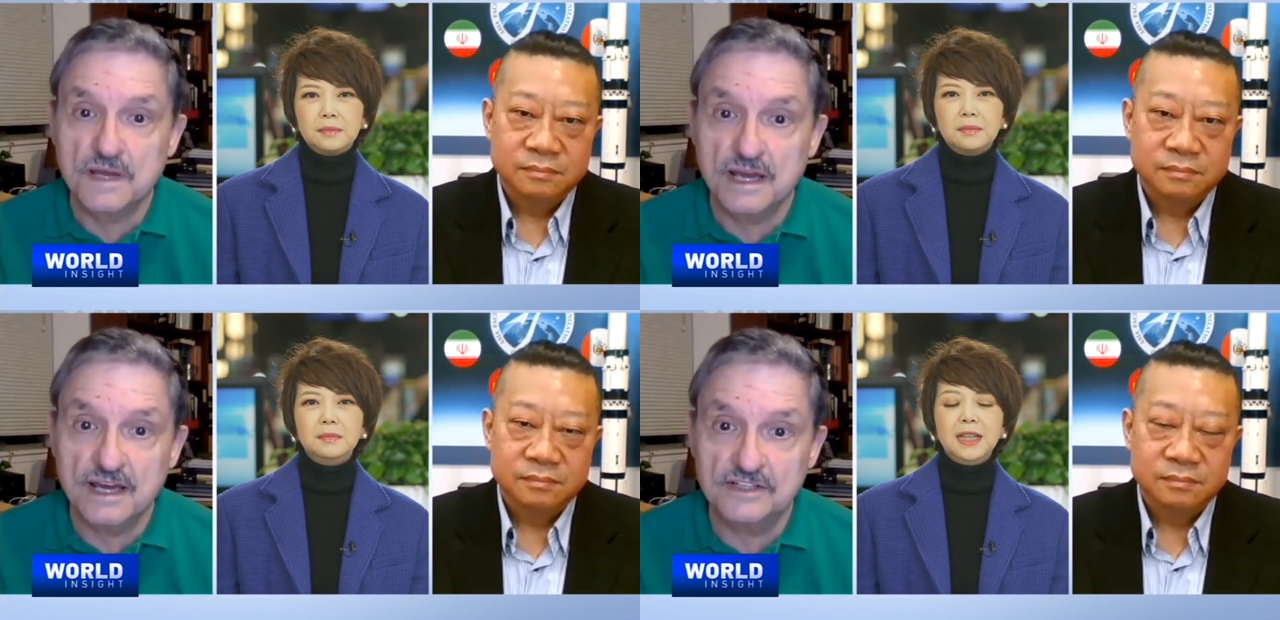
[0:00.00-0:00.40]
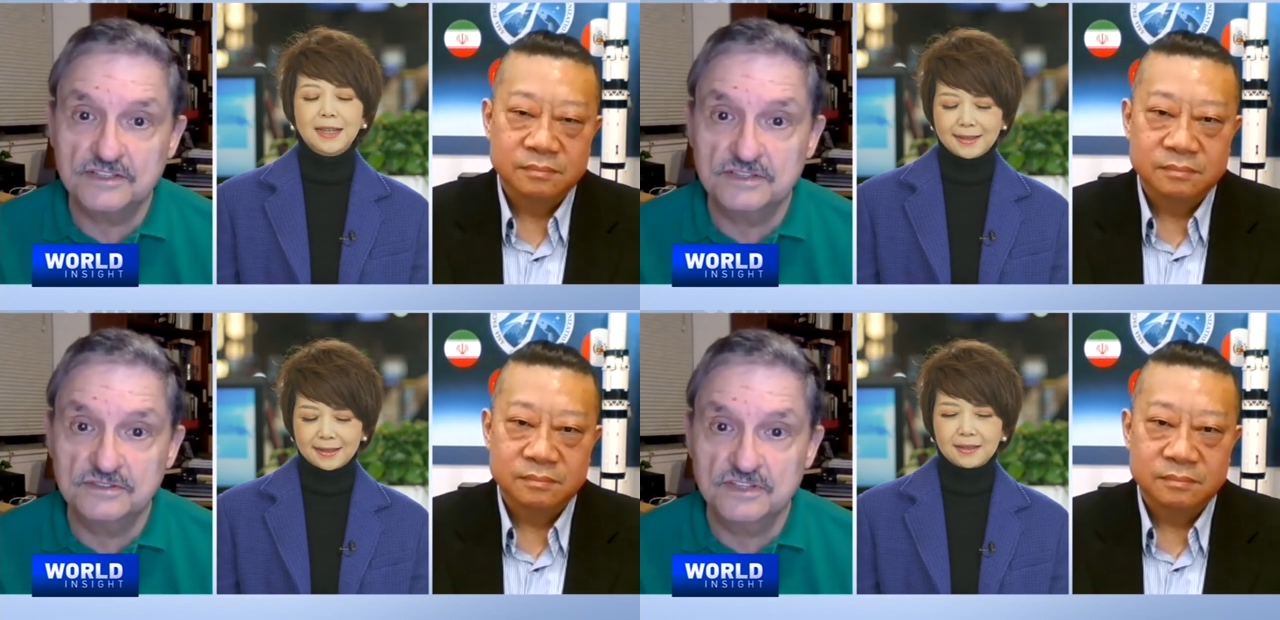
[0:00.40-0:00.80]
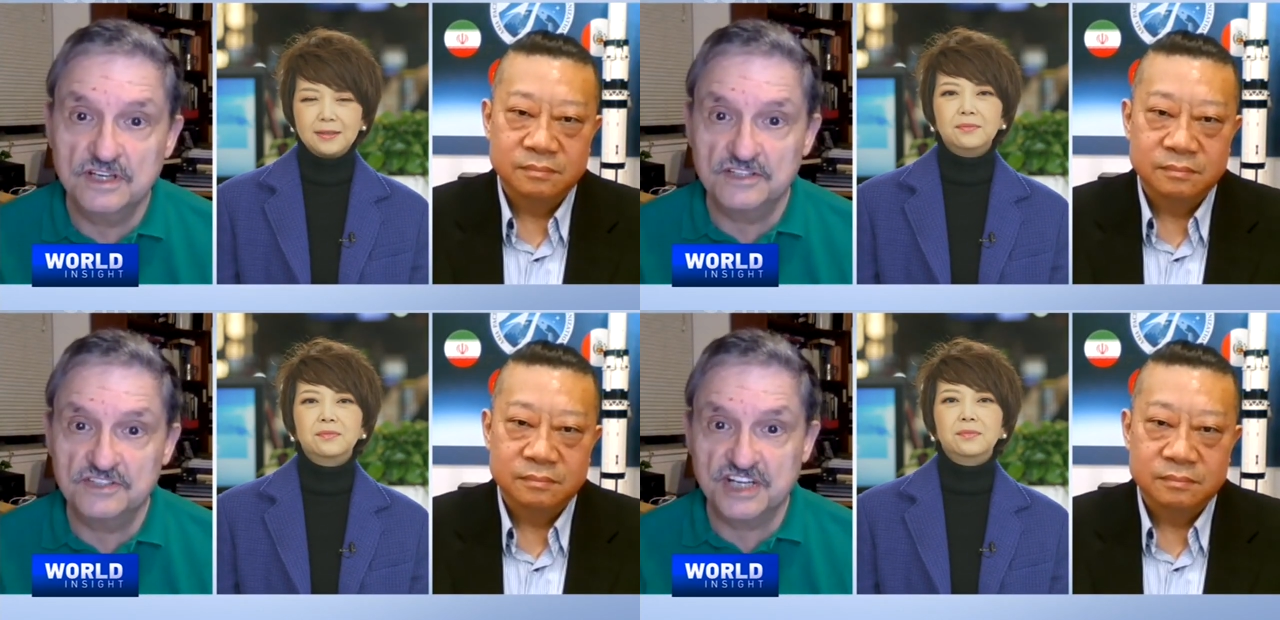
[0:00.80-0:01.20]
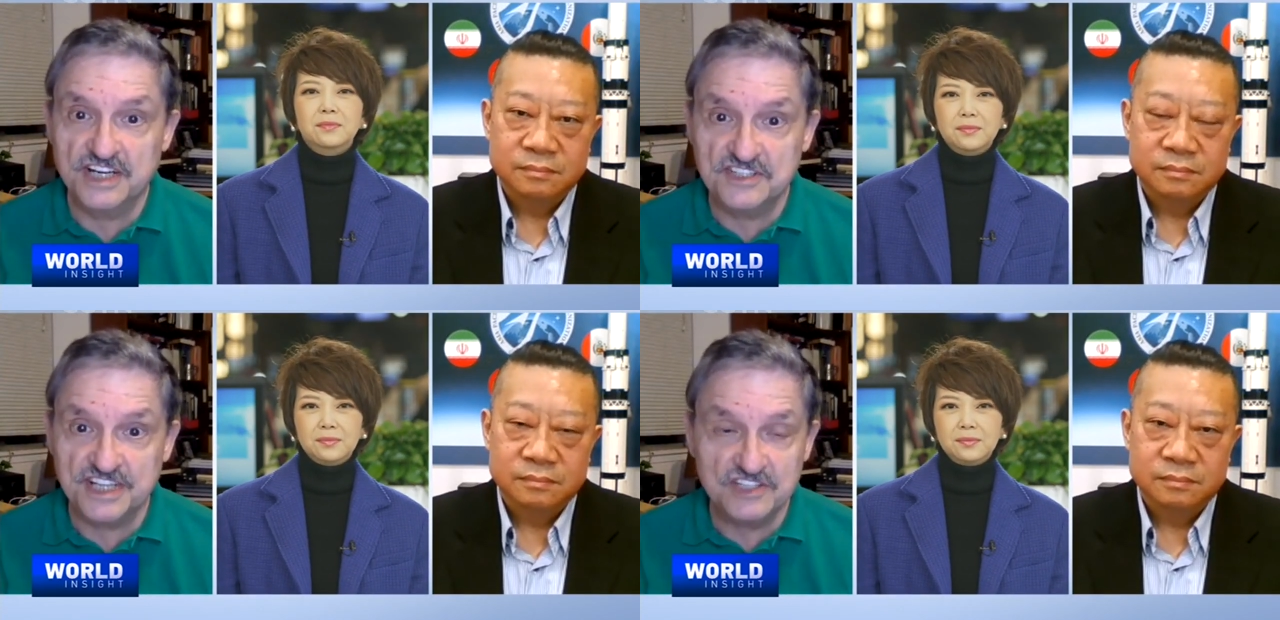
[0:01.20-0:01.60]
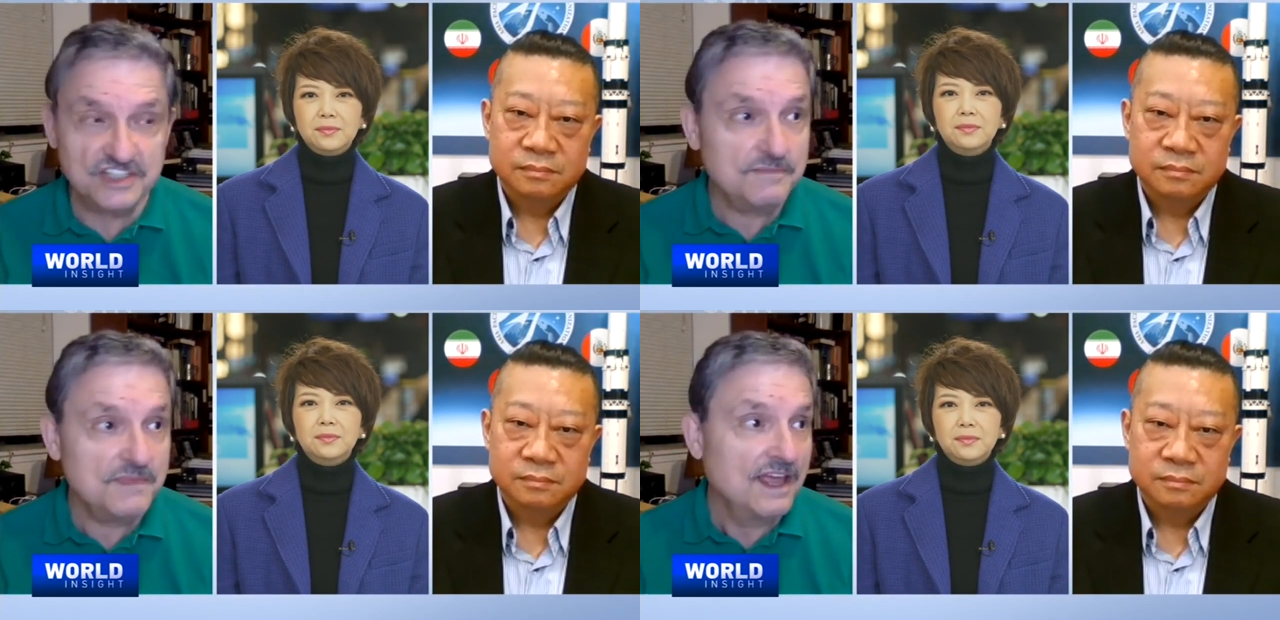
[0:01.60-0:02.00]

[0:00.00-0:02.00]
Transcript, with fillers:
Speaker 1: uh, yes. to uh, the Chinese station.